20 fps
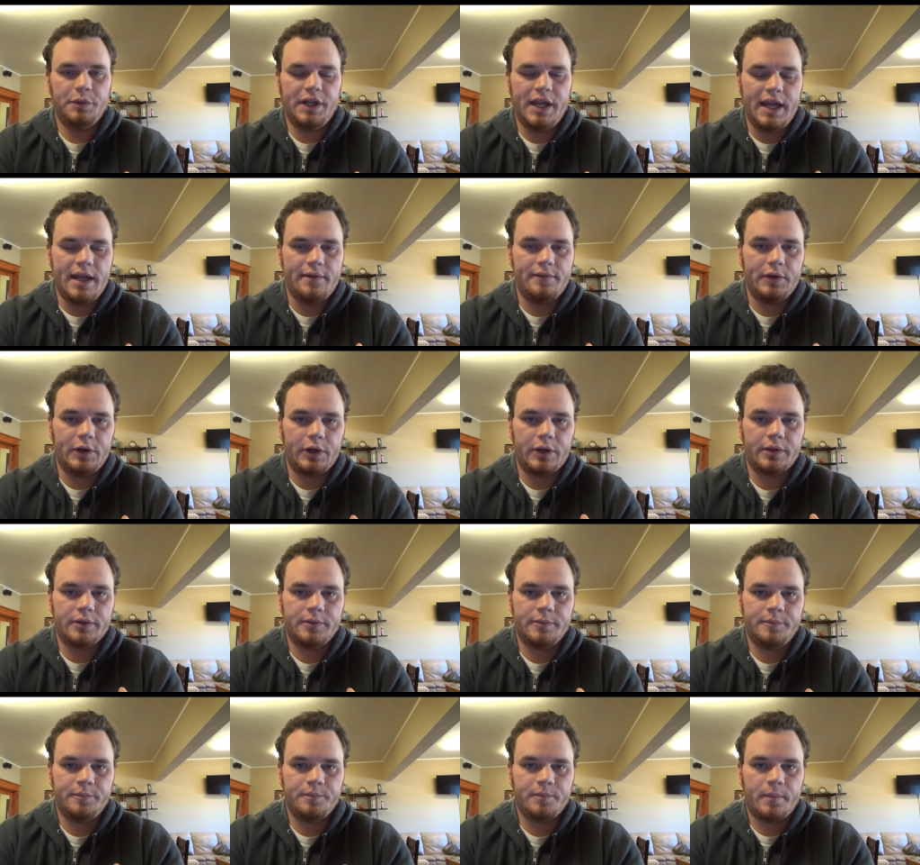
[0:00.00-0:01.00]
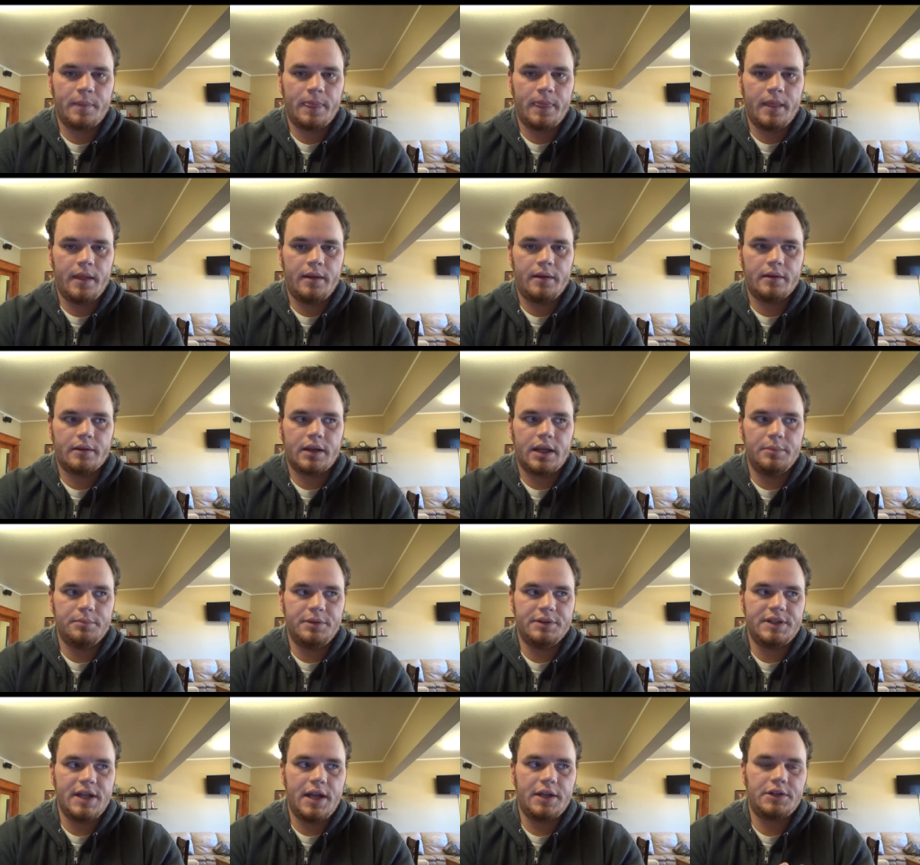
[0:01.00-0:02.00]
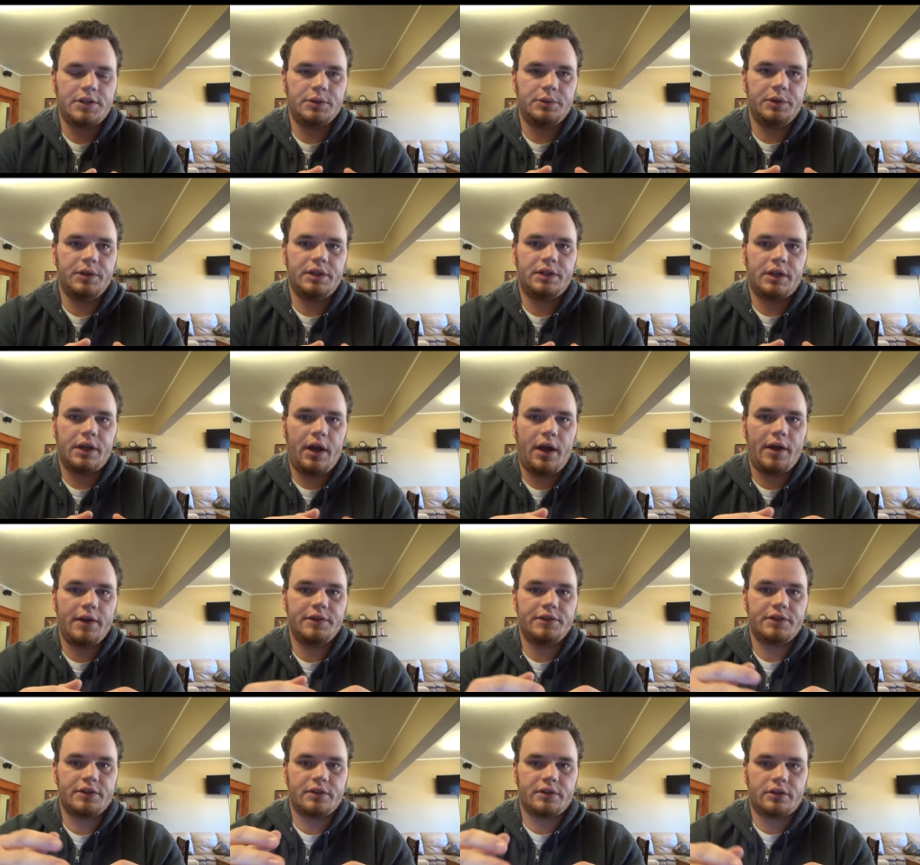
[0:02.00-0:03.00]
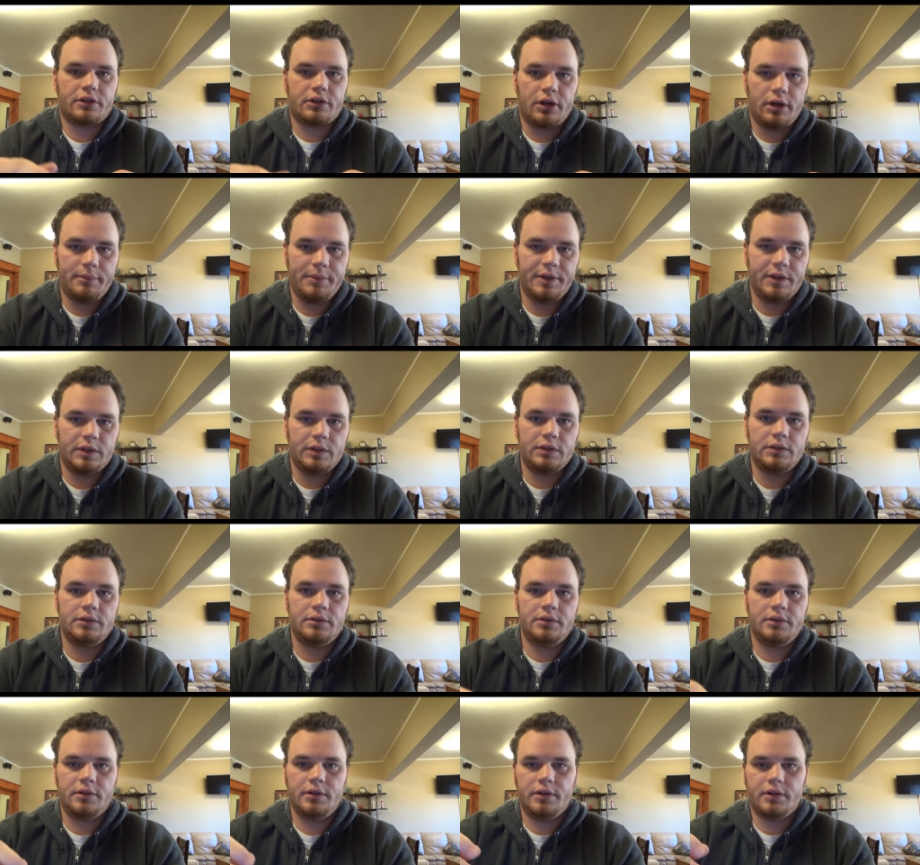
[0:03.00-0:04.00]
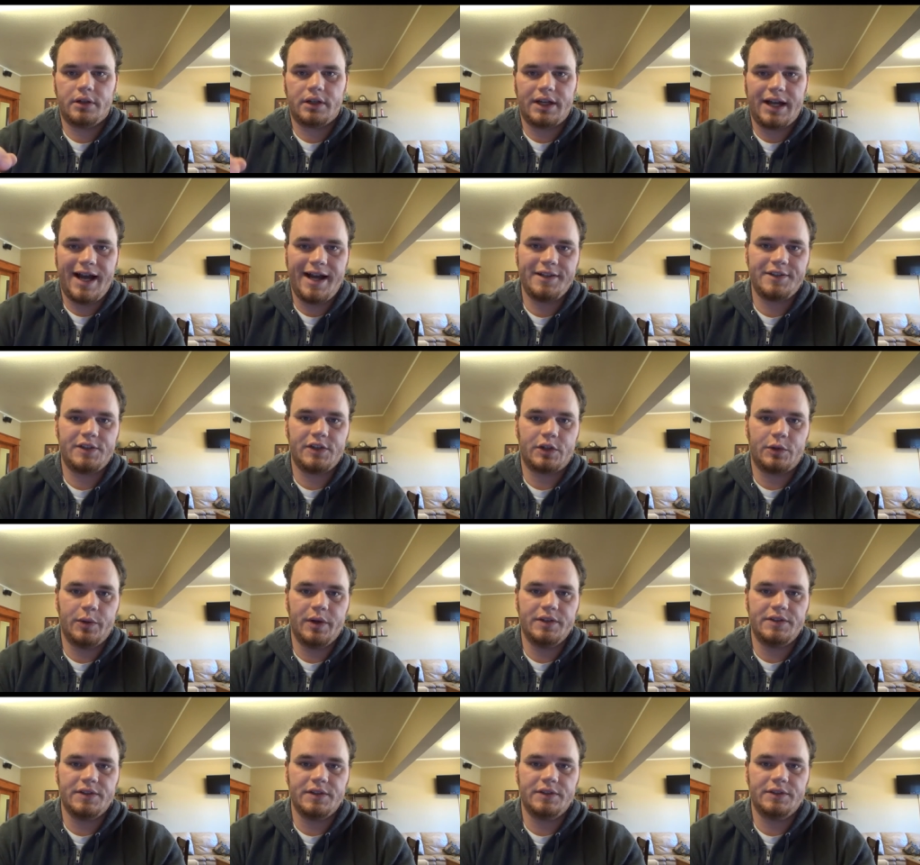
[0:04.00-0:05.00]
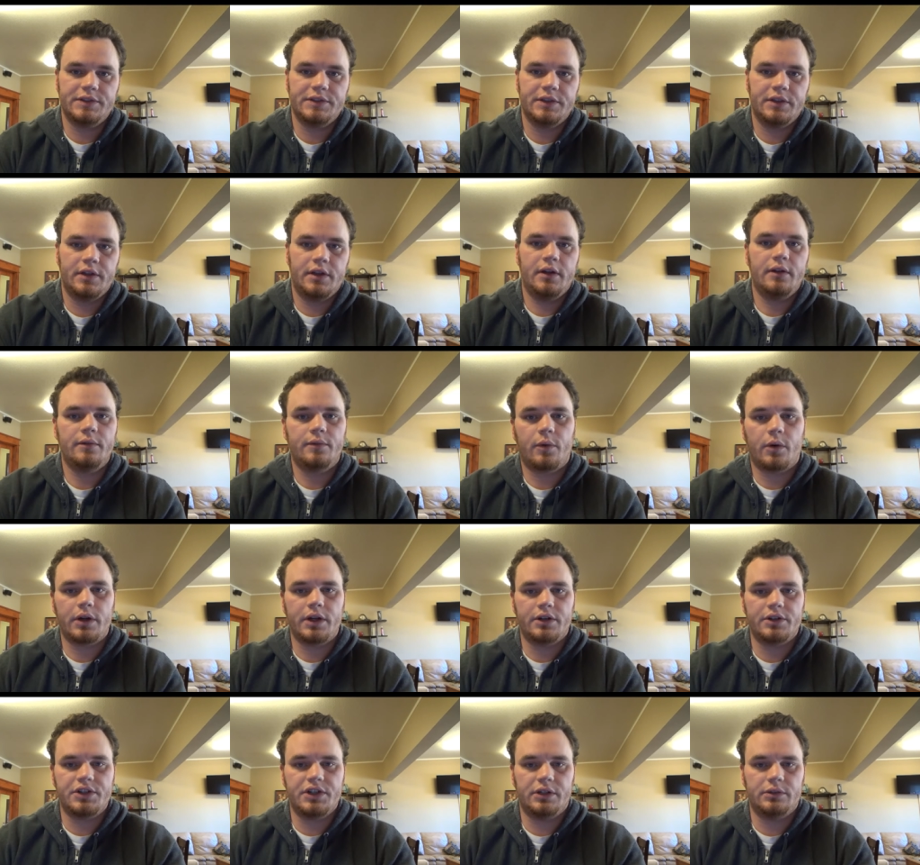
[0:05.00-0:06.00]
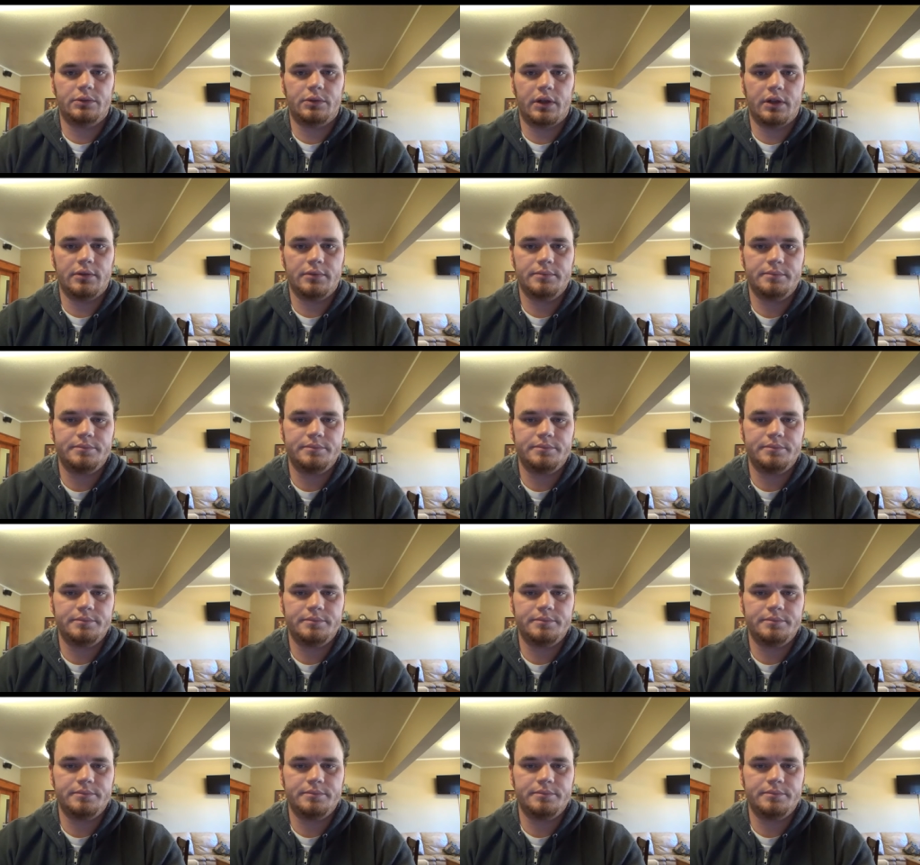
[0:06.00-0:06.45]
behavior can potentially cause criminal consequences for your children.